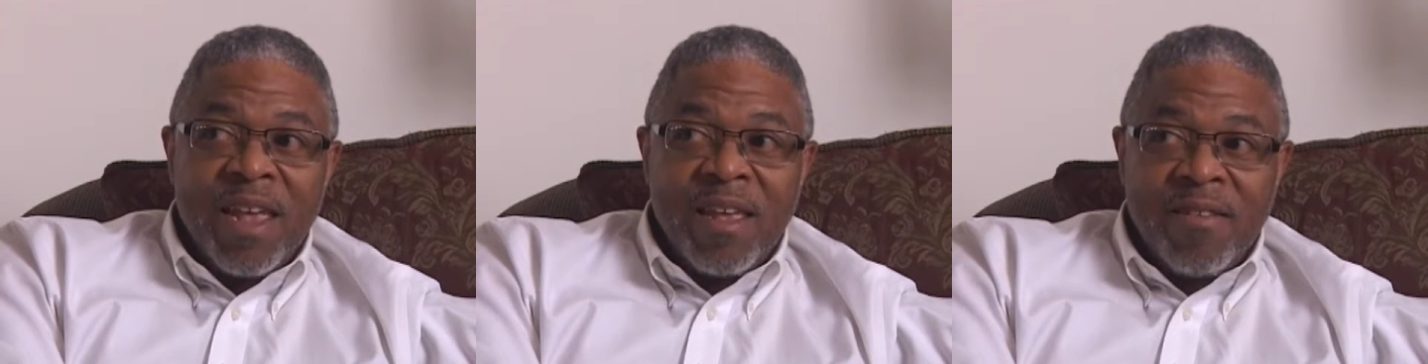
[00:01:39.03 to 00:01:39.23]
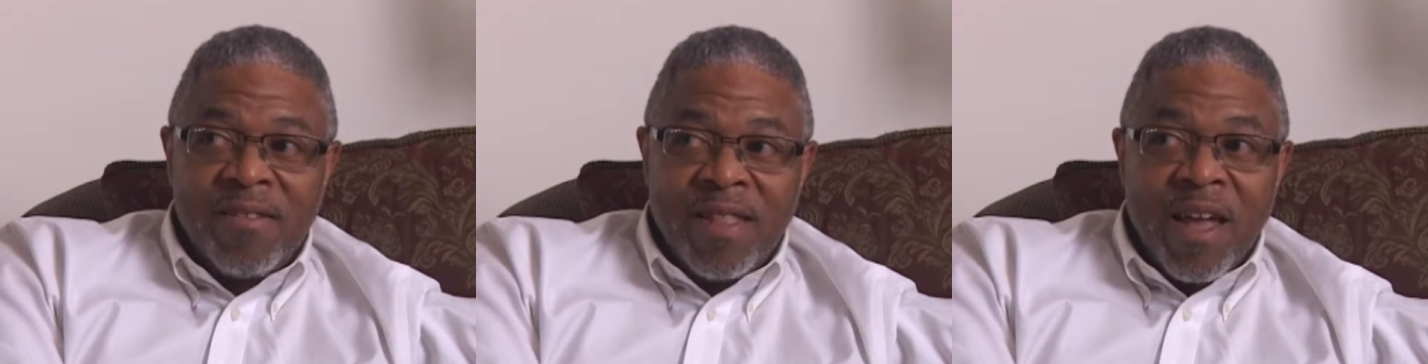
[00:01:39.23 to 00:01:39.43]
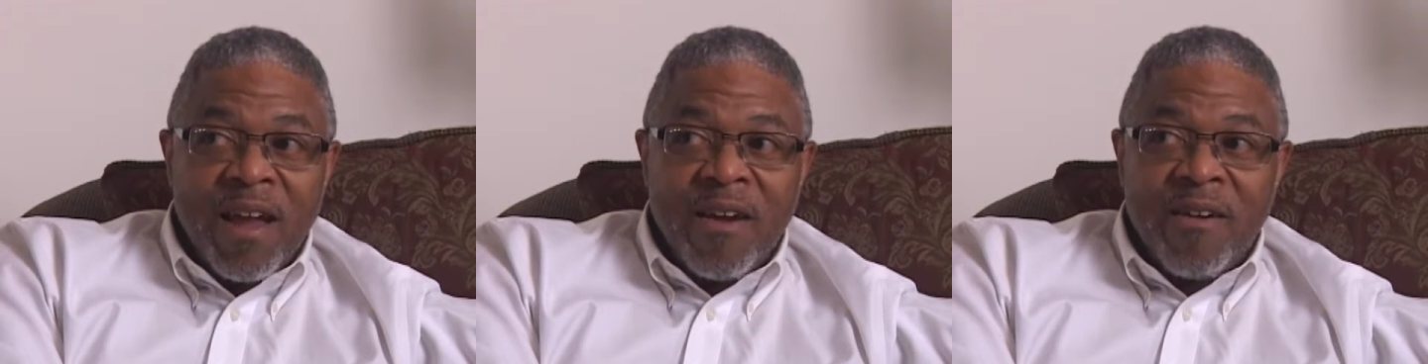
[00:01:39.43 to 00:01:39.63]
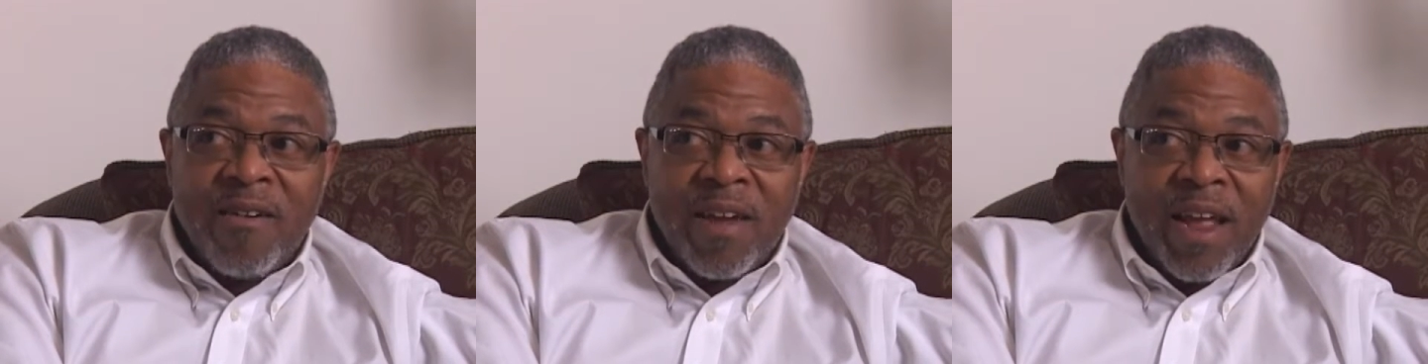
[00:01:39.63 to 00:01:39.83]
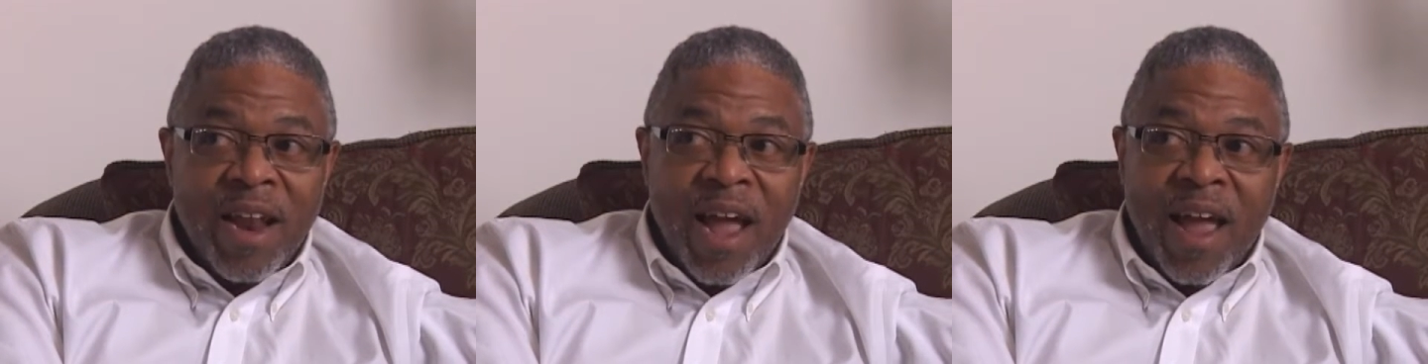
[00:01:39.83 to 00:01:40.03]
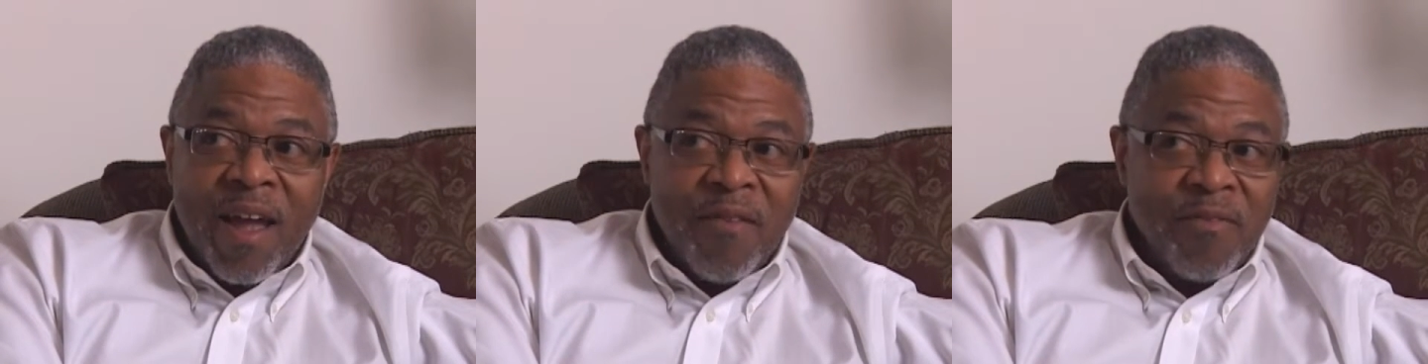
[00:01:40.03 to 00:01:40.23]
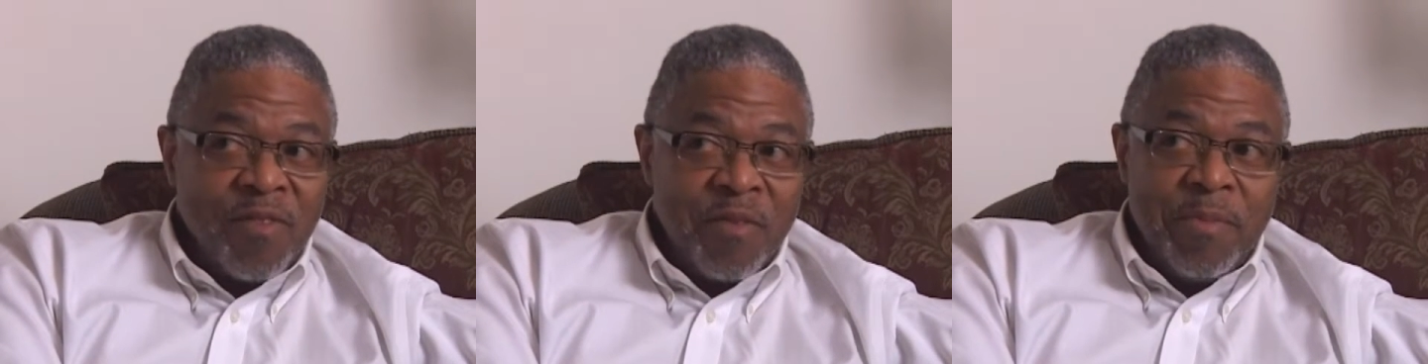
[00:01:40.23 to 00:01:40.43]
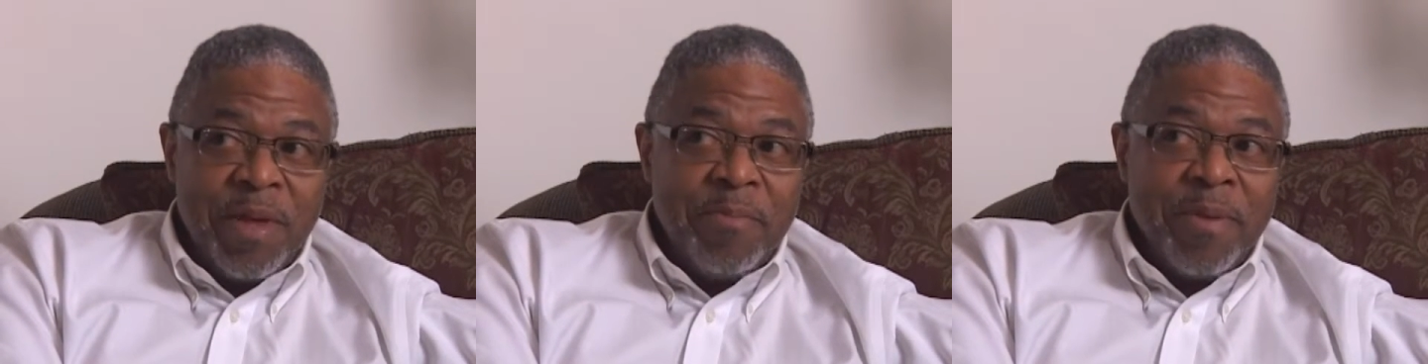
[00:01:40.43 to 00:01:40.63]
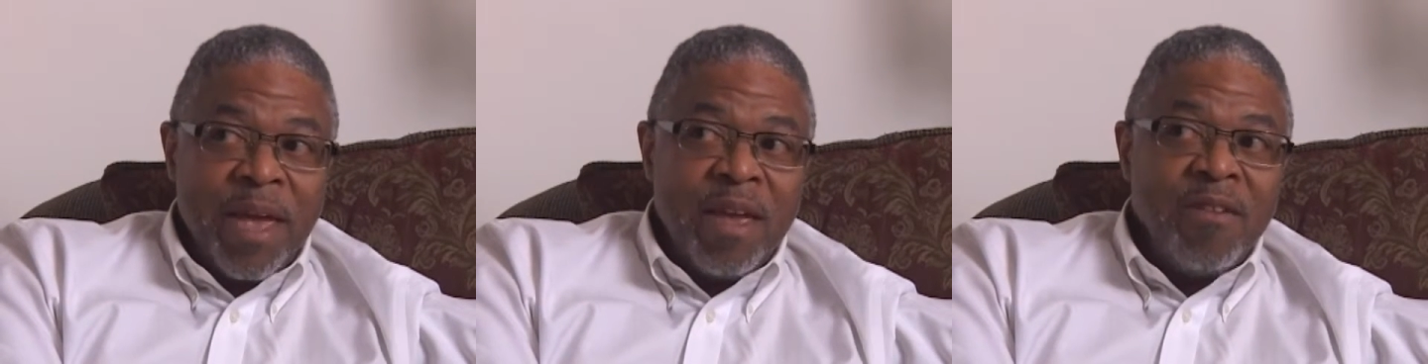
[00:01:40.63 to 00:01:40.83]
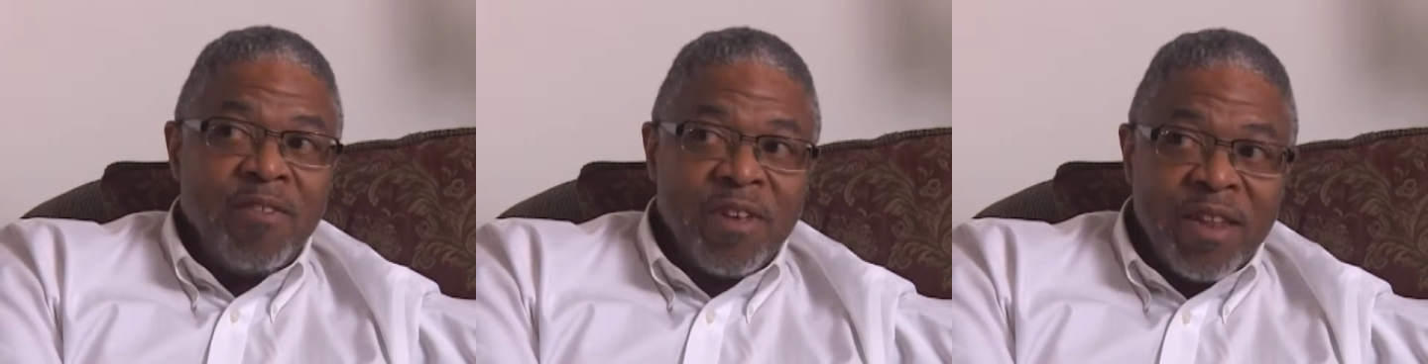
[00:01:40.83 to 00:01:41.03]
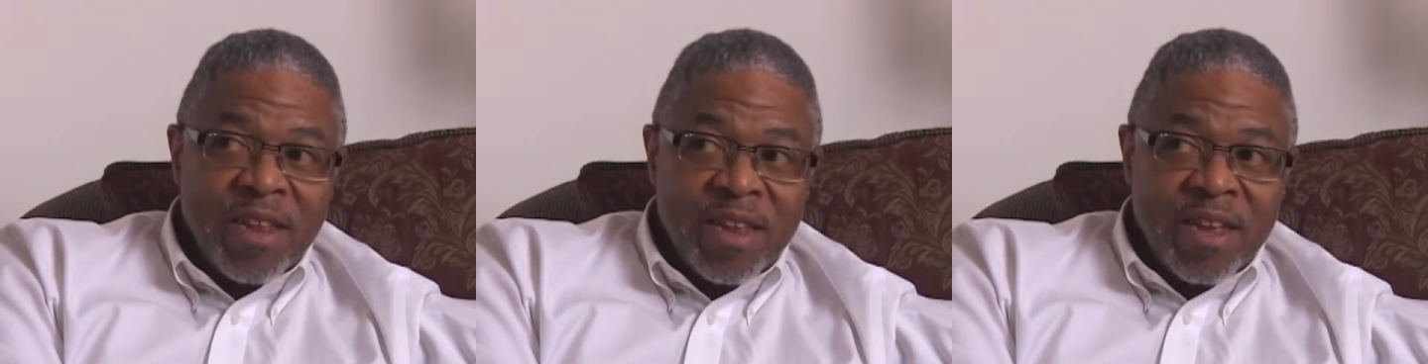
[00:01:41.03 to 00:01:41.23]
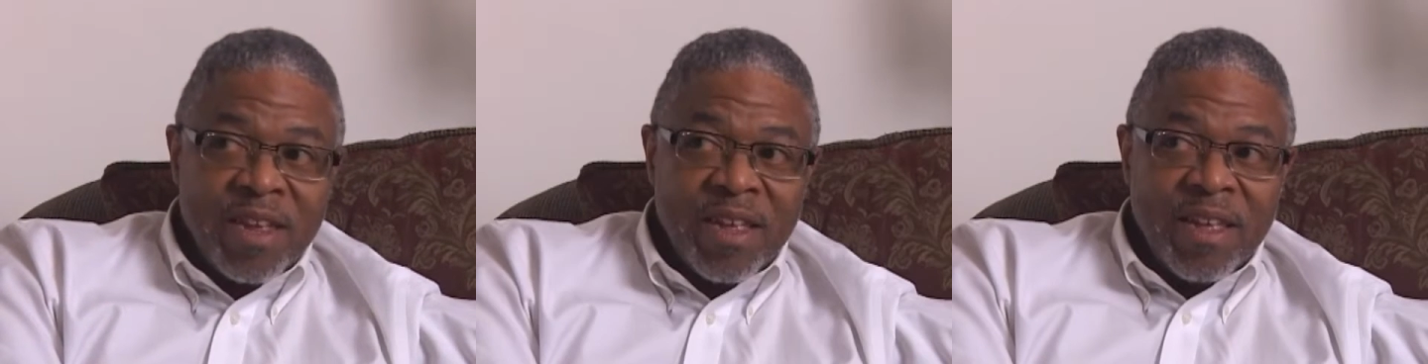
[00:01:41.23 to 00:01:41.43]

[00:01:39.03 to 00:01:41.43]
is there and i have to be patient